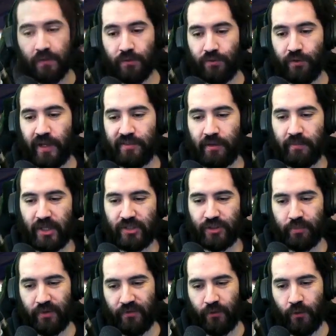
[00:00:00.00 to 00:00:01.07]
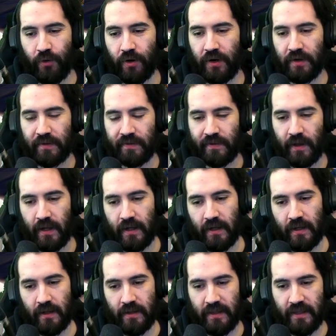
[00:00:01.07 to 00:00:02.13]
So as I mentioned before,
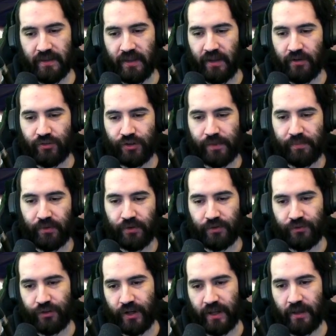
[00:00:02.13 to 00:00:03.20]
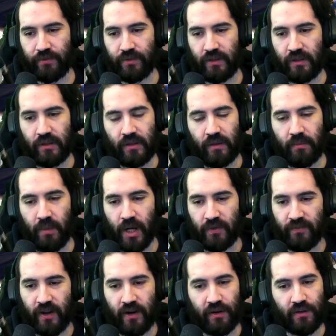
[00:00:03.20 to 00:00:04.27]
in the airship you can check out the
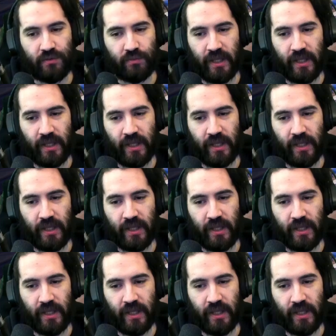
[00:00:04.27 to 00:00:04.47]
modifiers.